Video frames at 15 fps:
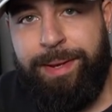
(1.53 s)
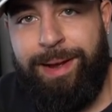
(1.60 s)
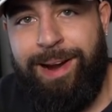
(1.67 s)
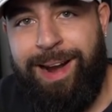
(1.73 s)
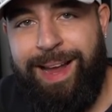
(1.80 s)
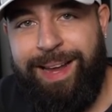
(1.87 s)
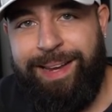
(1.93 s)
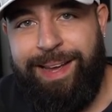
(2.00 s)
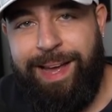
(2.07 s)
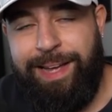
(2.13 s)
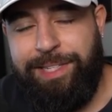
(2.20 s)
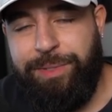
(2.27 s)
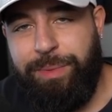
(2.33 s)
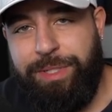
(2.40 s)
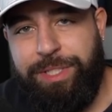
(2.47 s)
All right,
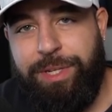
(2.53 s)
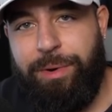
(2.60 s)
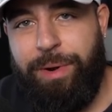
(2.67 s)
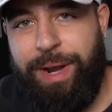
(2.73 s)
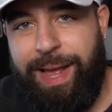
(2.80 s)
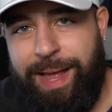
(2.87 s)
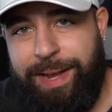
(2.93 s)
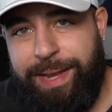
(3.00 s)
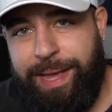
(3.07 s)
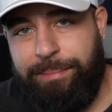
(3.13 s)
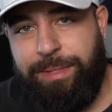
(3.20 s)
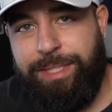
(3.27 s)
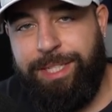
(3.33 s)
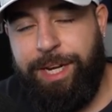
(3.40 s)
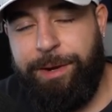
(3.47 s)
guys, what's going on?
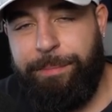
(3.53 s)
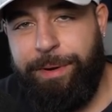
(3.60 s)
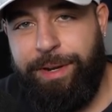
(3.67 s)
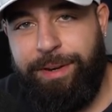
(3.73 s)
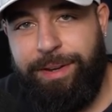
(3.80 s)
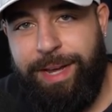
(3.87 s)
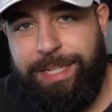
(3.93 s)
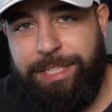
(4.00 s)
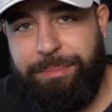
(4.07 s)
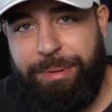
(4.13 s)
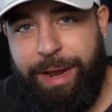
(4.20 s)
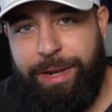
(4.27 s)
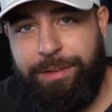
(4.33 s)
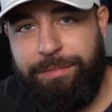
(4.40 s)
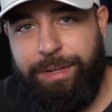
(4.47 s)
Nameless here, bringing you guys a
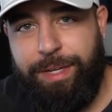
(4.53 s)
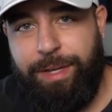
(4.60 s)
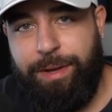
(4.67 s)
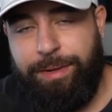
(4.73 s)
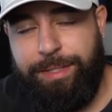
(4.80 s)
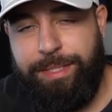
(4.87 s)
brand new video,